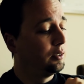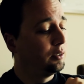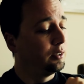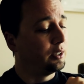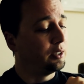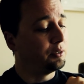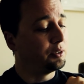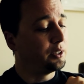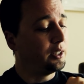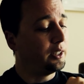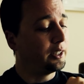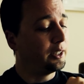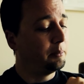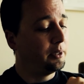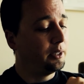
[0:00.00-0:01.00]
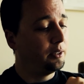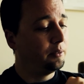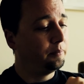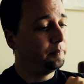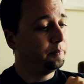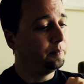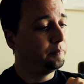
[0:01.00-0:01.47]
that I was talking
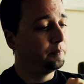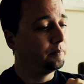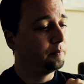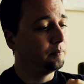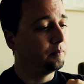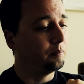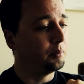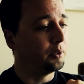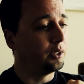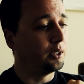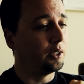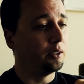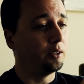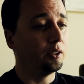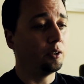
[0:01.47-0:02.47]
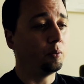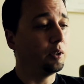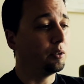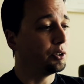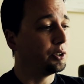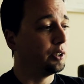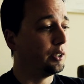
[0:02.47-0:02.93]
about. But no, we
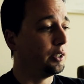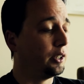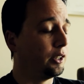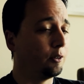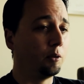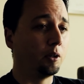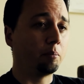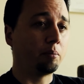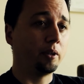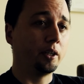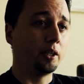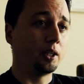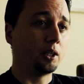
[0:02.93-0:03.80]
were sitting here, we were playing